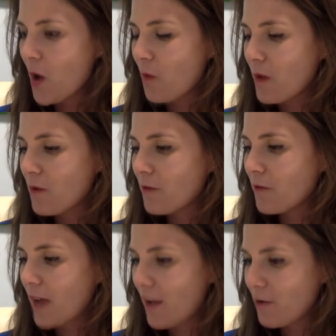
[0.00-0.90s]
We will
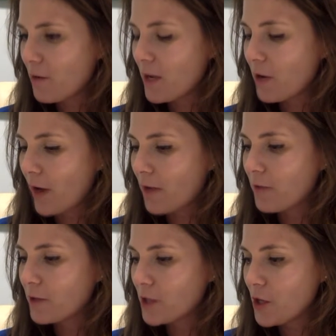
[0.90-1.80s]
forever be
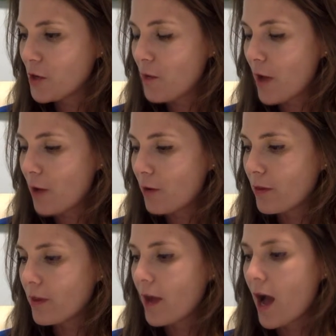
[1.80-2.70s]
grateful to you both.